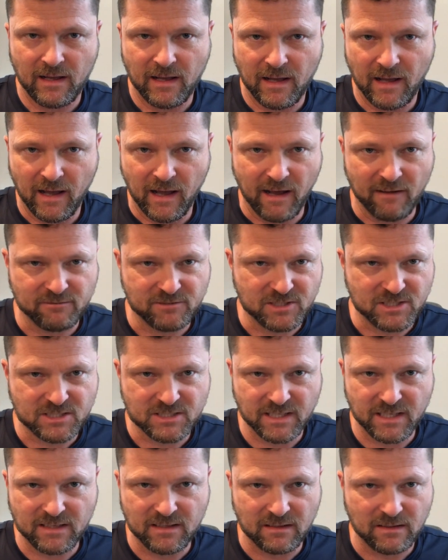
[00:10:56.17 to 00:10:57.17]
I've just
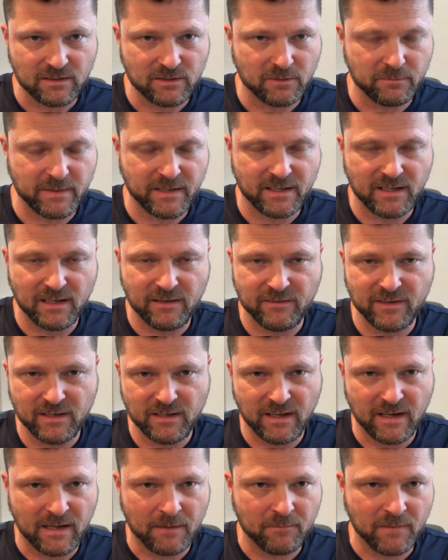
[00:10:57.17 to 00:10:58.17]
seen a little bit of
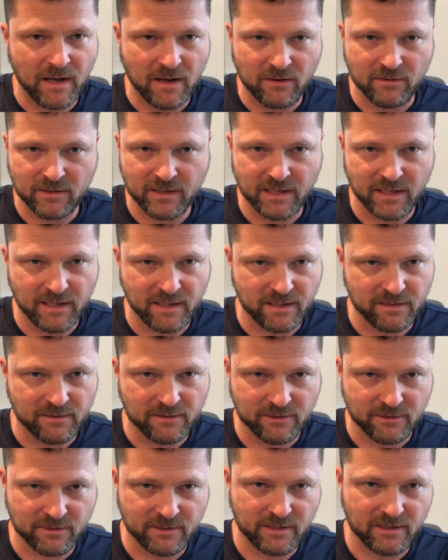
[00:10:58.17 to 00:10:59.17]
it, and I'm not going to get
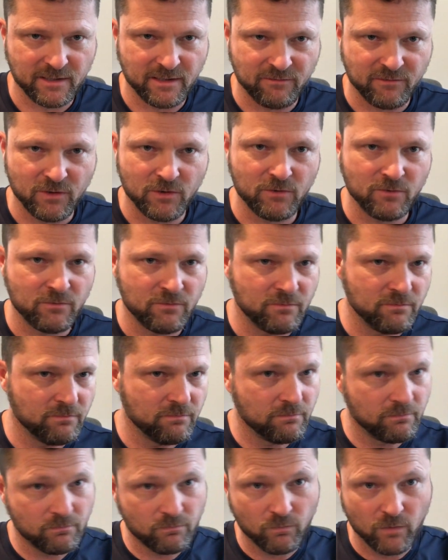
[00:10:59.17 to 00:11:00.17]
into it. If you,
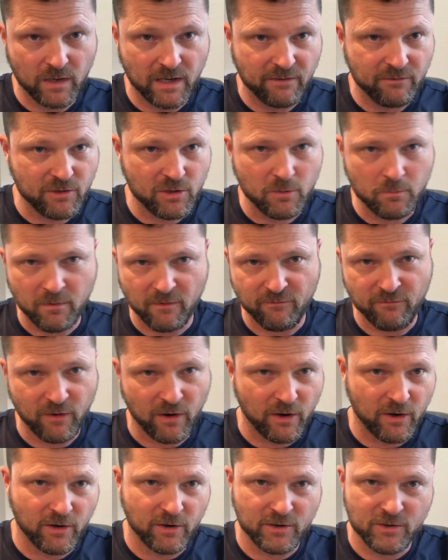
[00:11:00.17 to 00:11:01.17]
whatever you
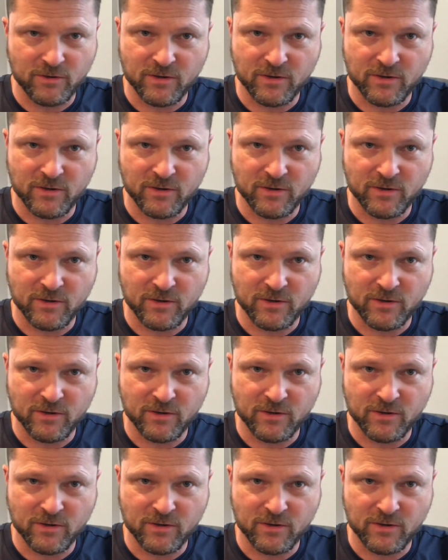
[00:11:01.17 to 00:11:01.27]
prefer, you